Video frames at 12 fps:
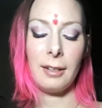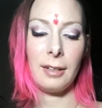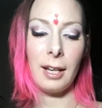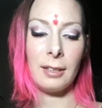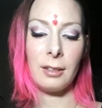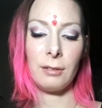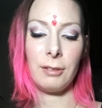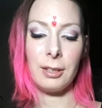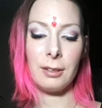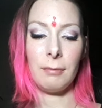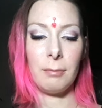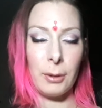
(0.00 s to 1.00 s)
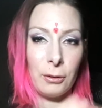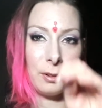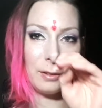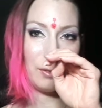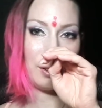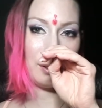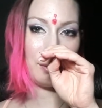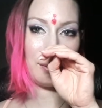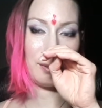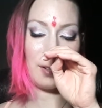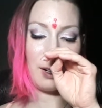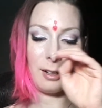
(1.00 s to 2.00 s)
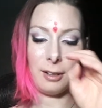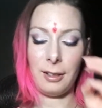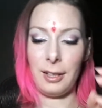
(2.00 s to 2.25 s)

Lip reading: that's the reason both of you are